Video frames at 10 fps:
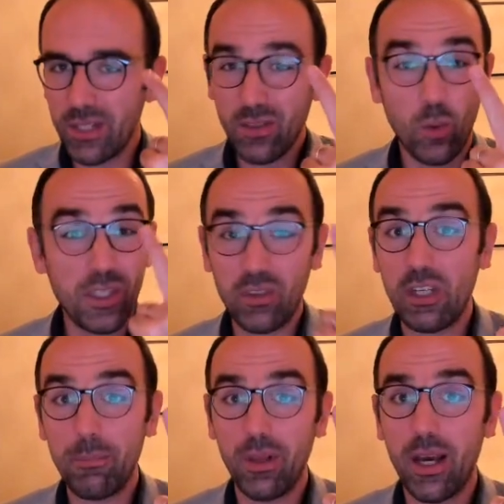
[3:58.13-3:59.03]
that's only
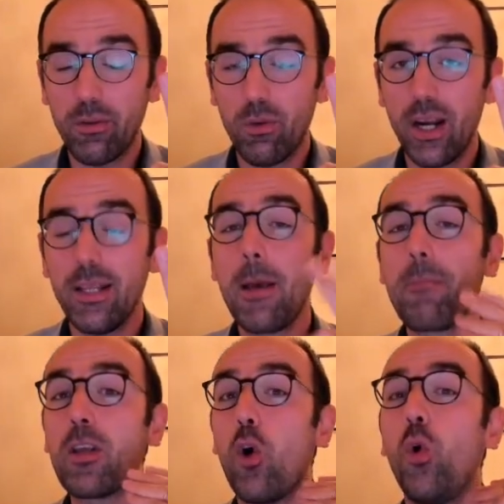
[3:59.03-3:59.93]
3-ply, right?
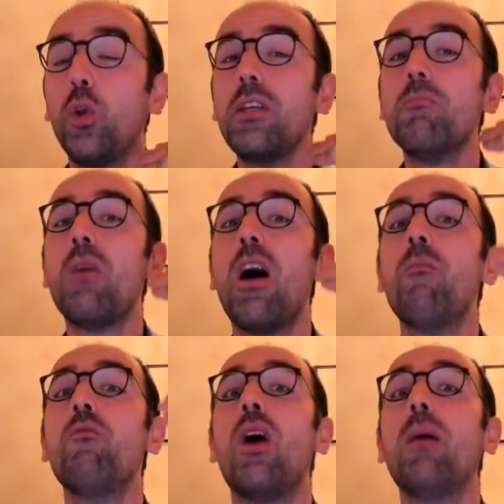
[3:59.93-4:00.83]
Only
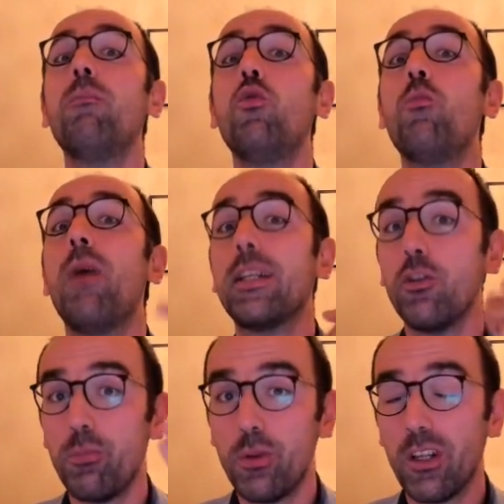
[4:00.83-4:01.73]
one move by the
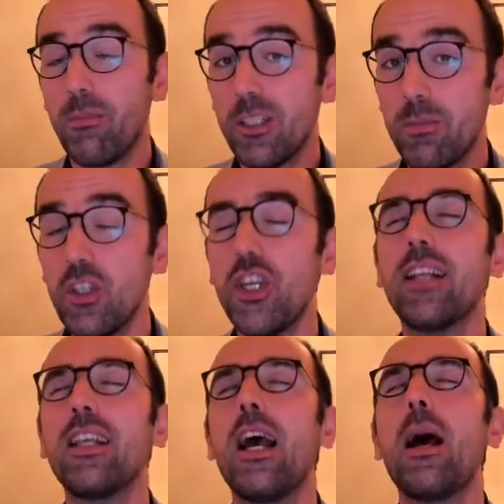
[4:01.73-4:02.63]
opponent must be checked,
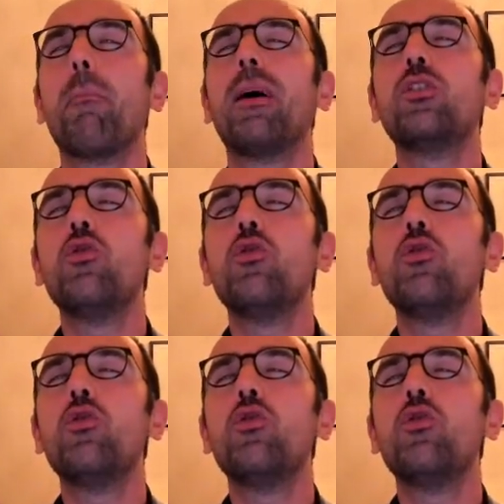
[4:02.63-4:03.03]
but you